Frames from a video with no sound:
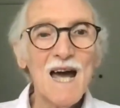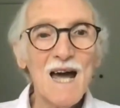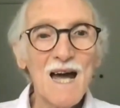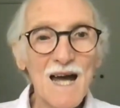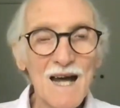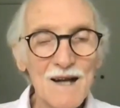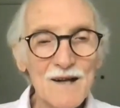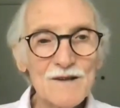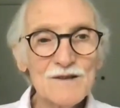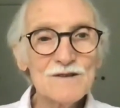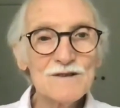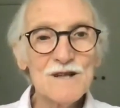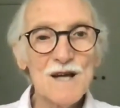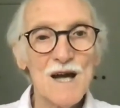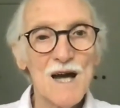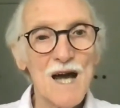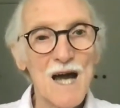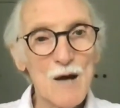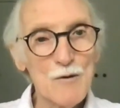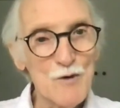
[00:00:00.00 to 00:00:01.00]

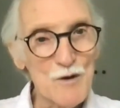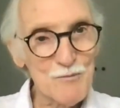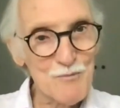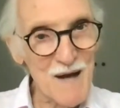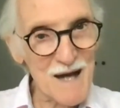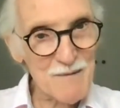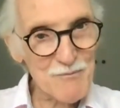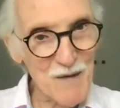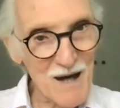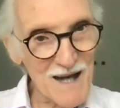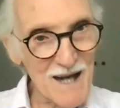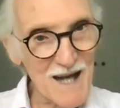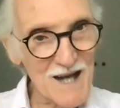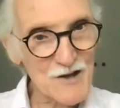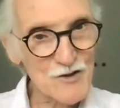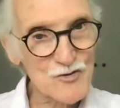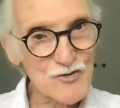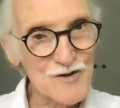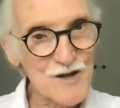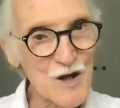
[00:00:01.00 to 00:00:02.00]
And I would make my
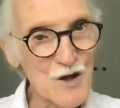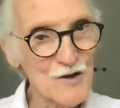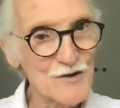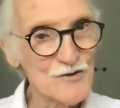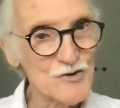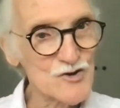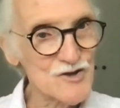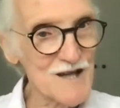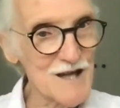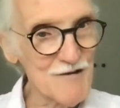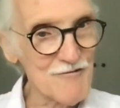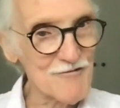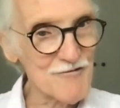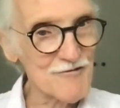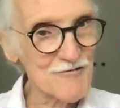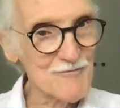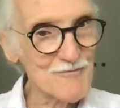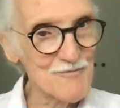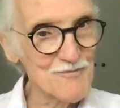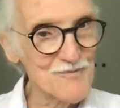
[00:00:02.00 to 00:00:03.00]
entry on
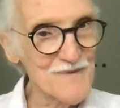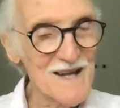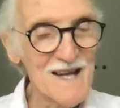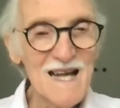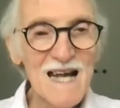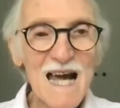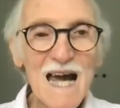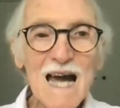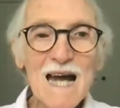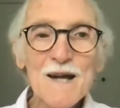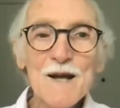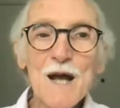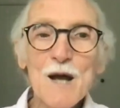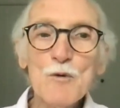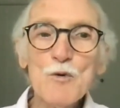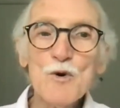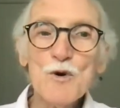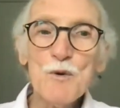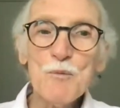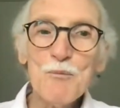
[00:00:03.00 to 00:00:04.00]
Chief. And
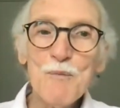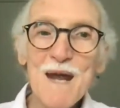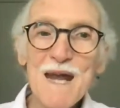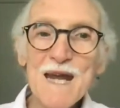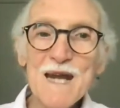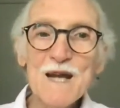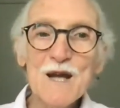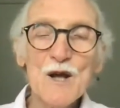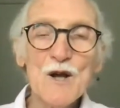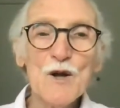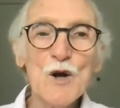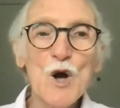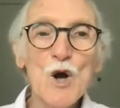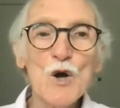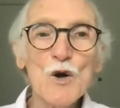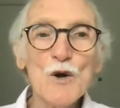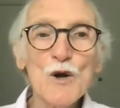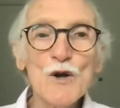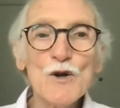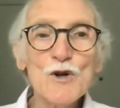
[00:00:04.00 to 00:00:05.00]
I would make it
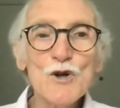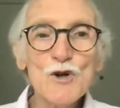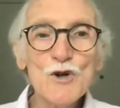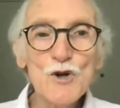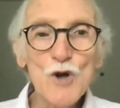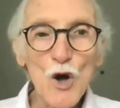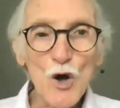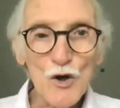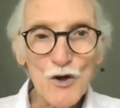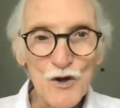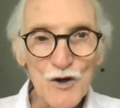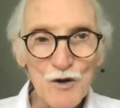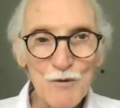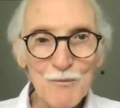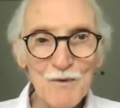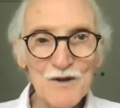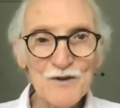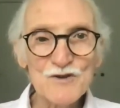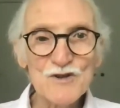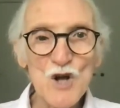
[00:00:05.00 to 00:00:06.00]
on a
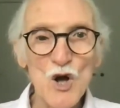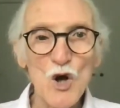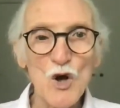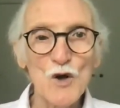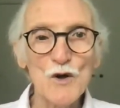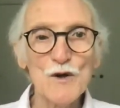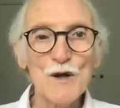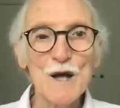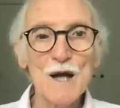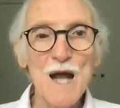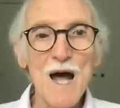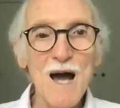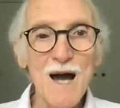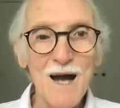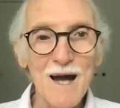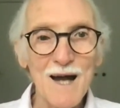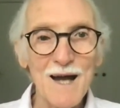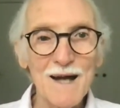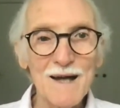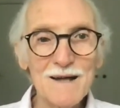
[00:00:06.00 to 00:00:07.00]
document
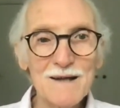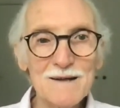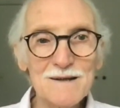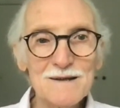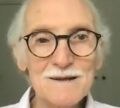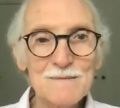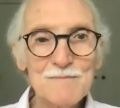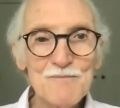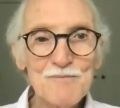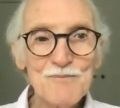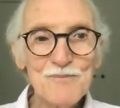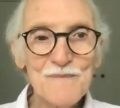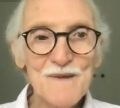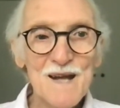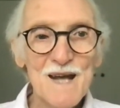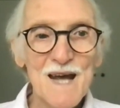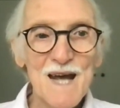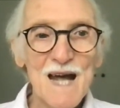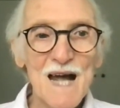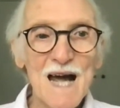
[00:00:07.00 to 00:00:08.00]
online.
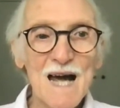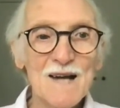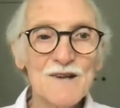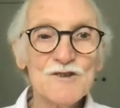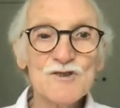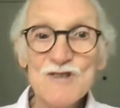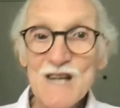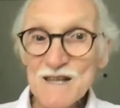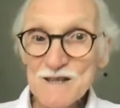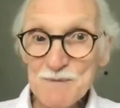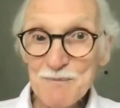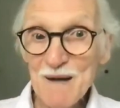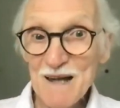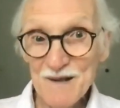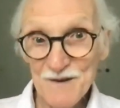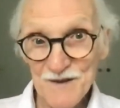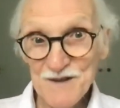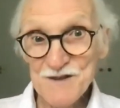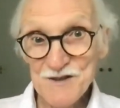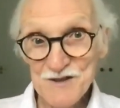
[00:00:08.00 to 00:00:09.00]
And
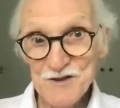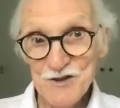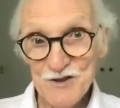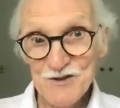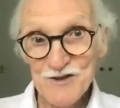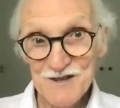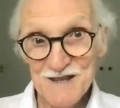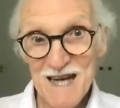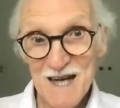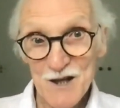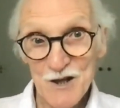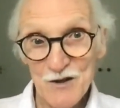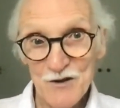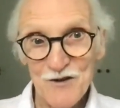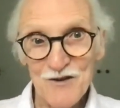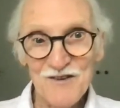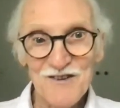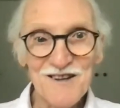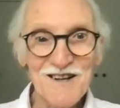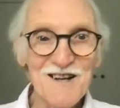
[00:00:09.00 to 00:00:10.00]
Jaspal, this is your
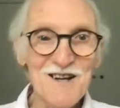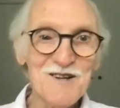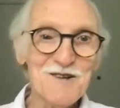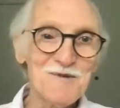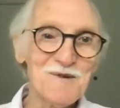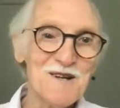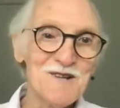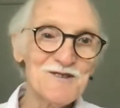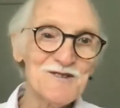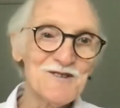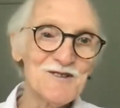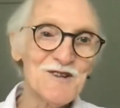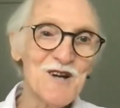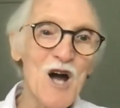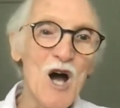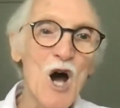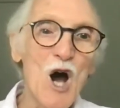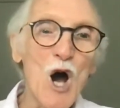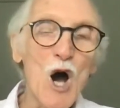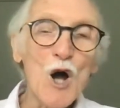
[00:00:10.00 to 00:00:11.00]
second question,
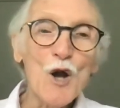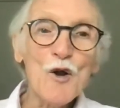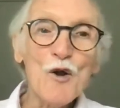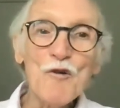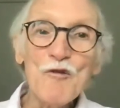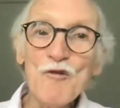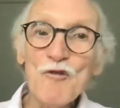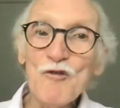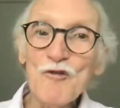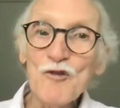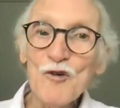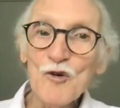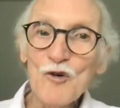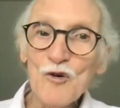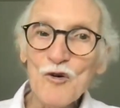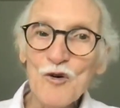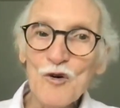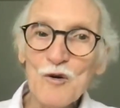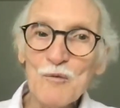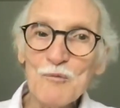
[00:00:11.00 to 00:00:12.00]
on a
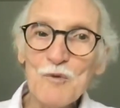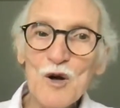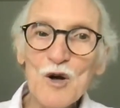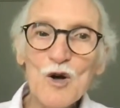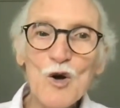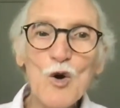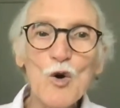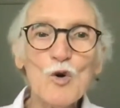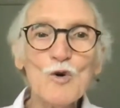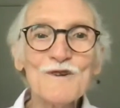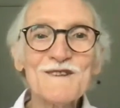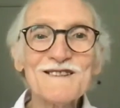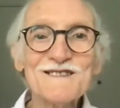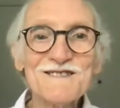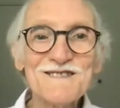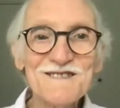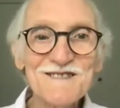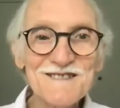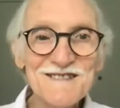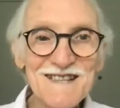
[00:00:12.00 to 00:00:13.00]
form called a
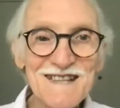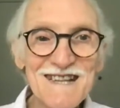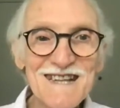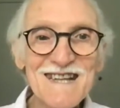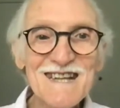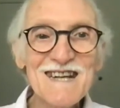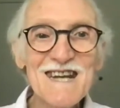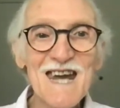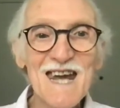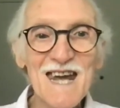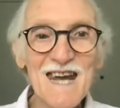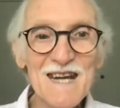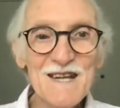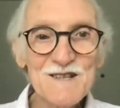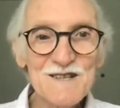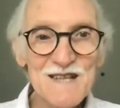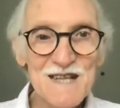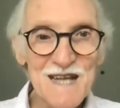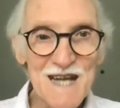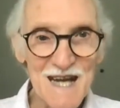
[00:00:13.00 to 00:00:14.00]

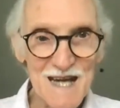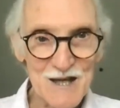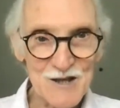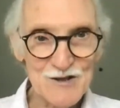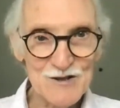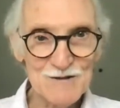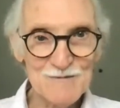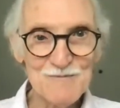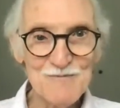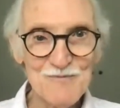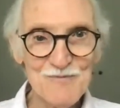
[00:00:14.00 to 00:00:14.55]
C88.